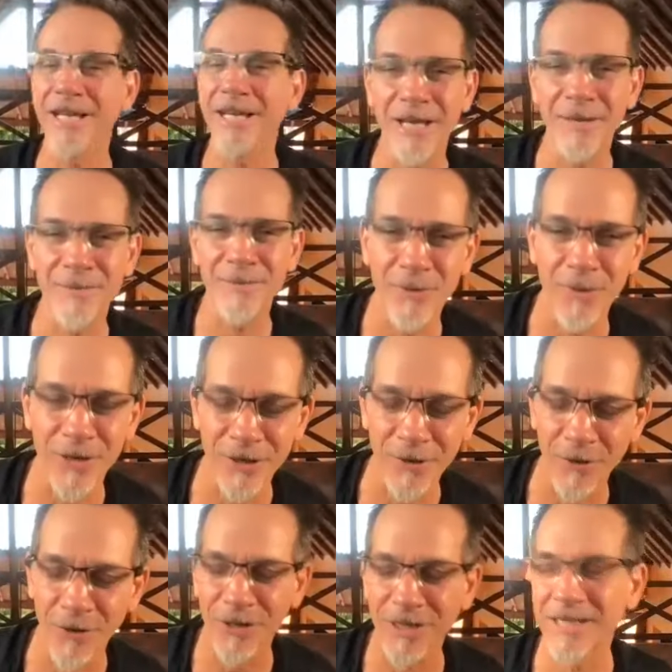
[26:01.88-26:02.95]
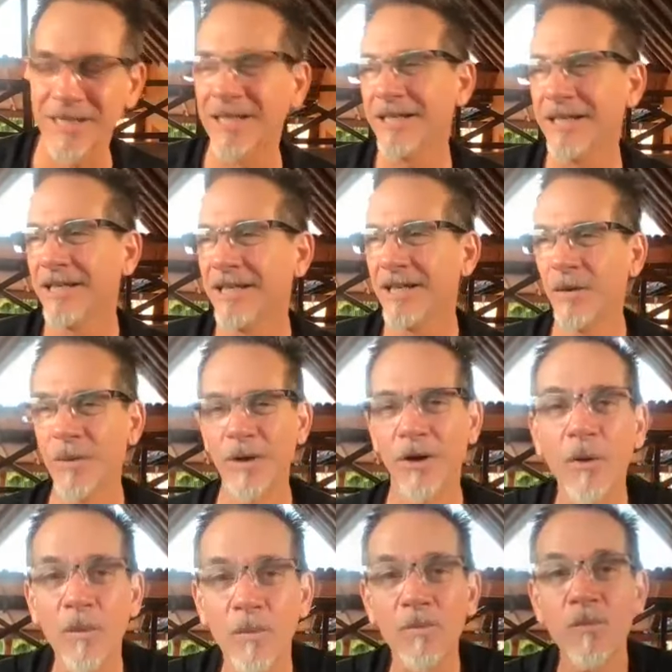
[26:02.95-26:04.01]
in any name you want to call it
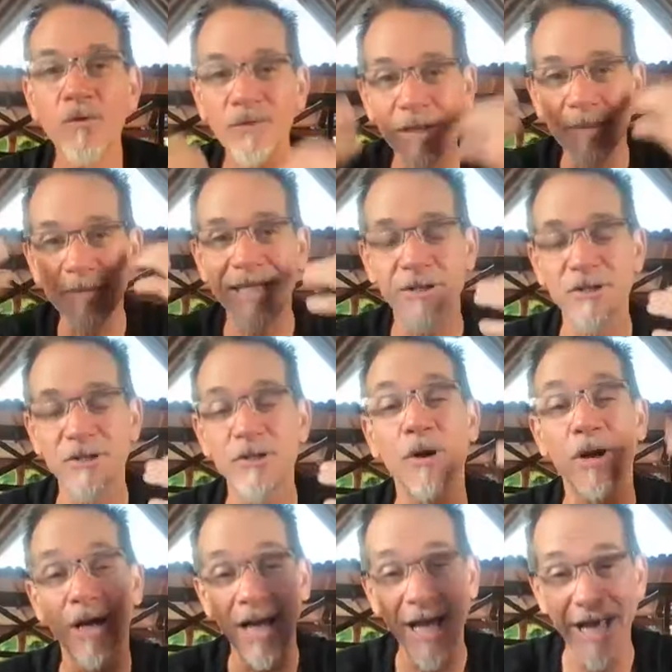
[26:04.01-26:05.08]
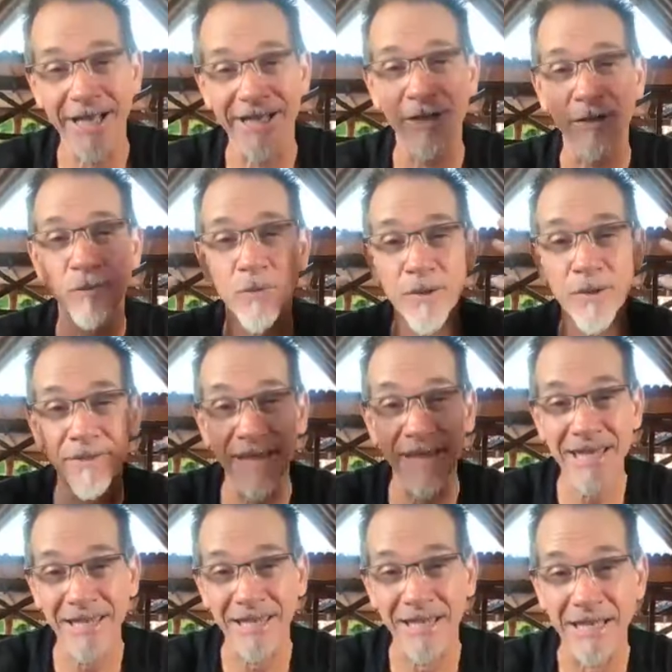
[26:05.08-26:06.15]
we all moved upstairs to our head and we're
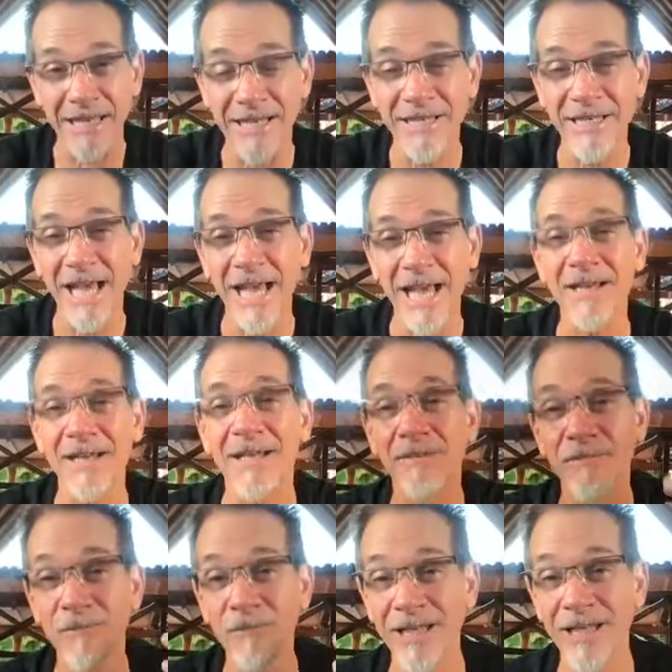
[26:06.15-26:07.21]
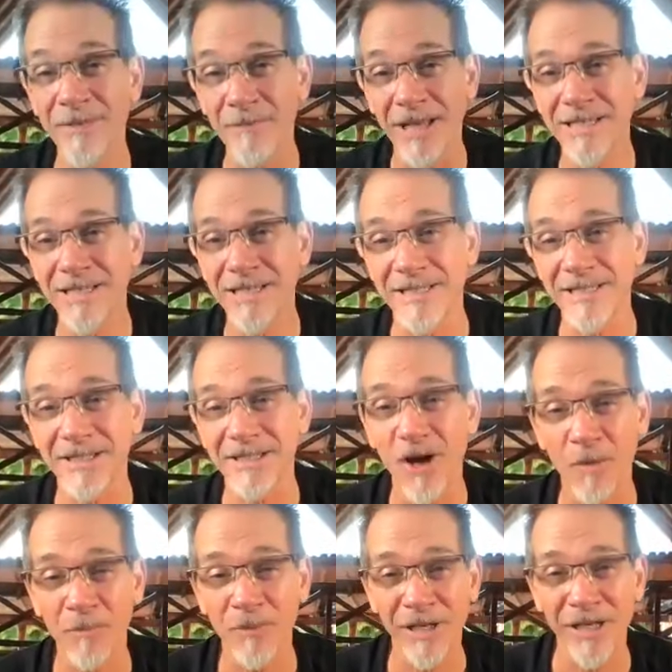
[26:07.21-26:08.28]
thinking and that really makes
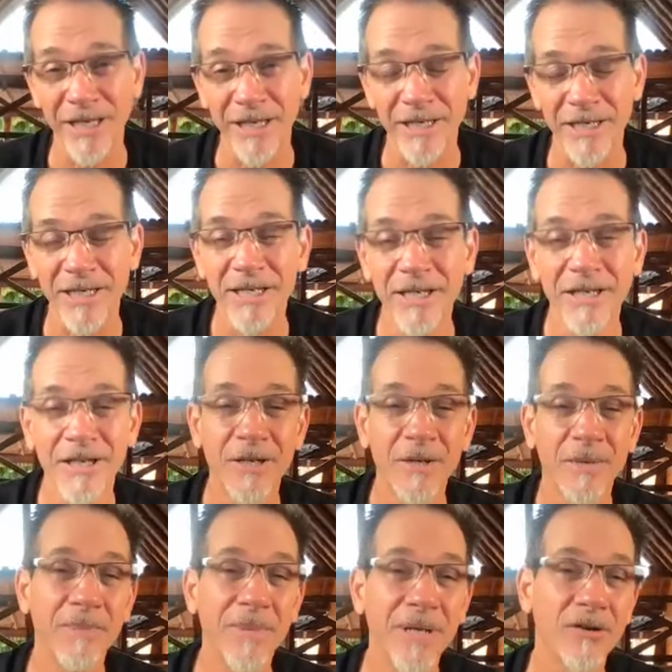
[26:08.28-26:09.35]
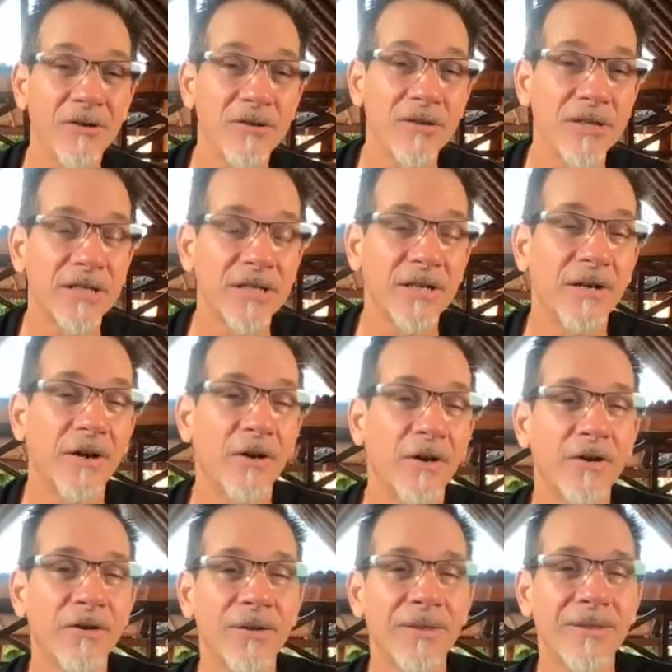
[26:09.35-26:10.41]
things complicated because
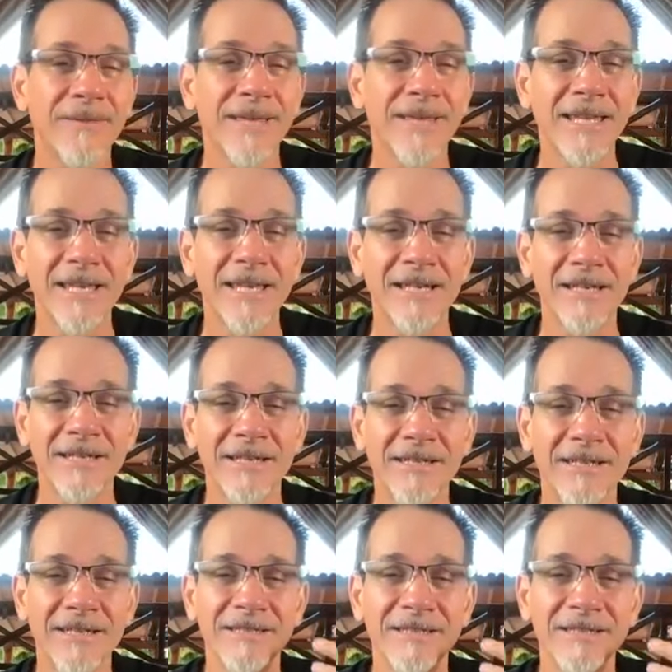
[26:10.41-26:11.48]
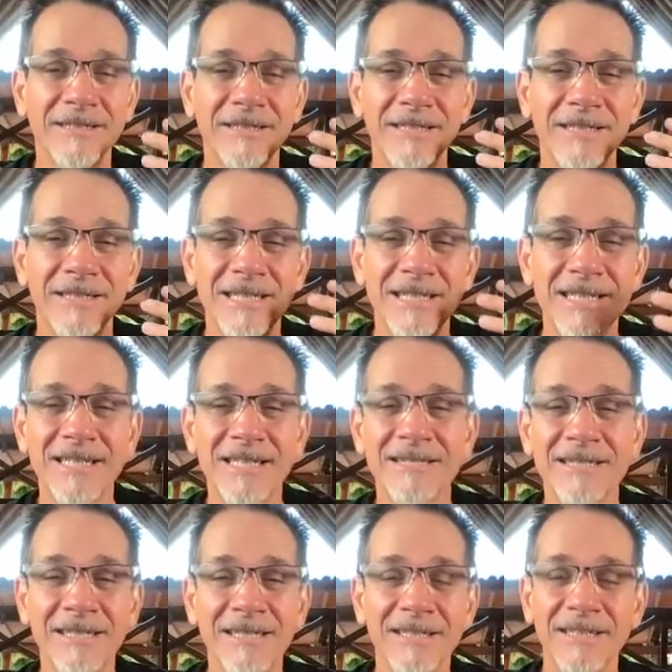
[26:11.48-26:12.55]
our thinking
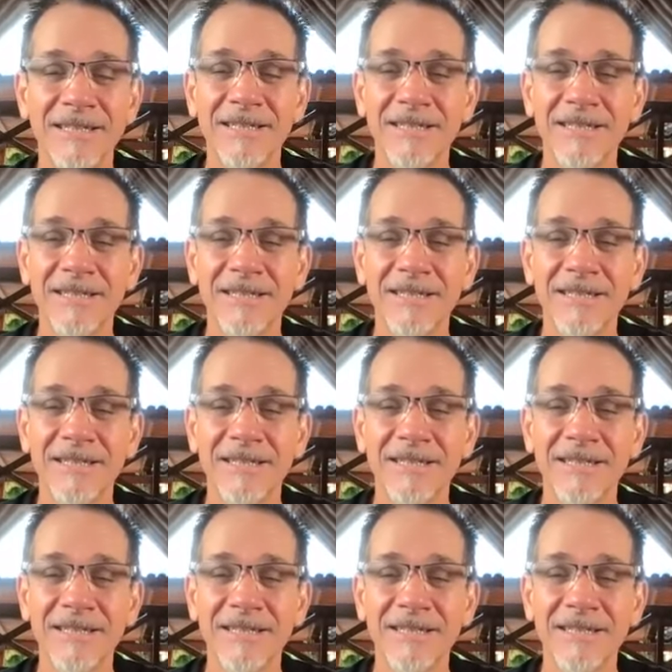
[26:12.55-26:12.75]
isn't